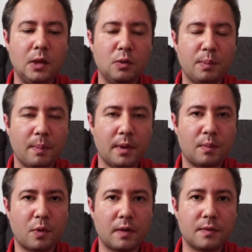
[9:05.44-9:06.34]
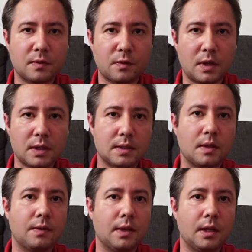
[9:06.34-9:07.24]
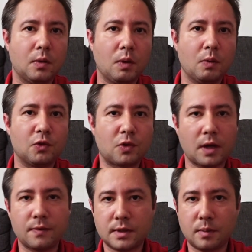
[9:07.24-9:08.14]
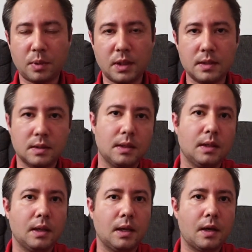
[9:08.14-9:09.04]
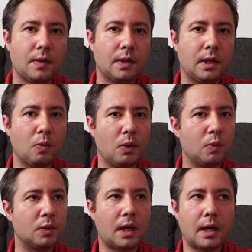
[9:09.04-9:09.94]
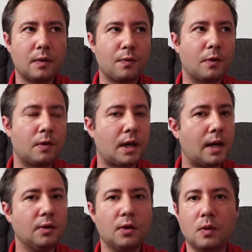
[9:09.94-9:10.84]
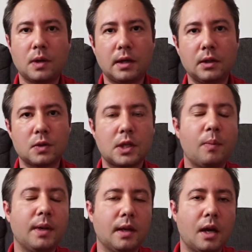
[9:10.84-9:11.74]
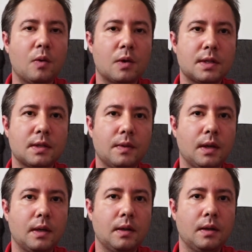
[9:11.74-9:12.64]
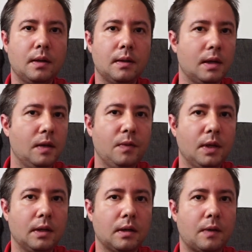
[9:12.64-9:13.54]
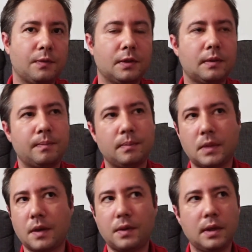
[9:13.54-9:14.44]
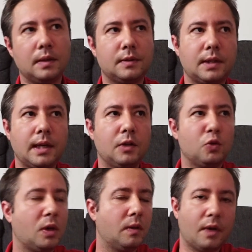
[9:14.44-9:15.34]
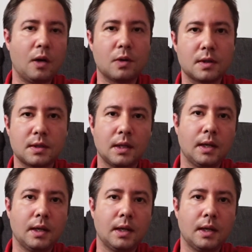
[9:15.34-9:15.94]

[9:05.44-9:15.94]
he would prepare breakfast for us, and then we would drive someplace. And then we would hike for, I don't know, God knows how many hours. And then in the evening, after, I think, 10, 12 hours,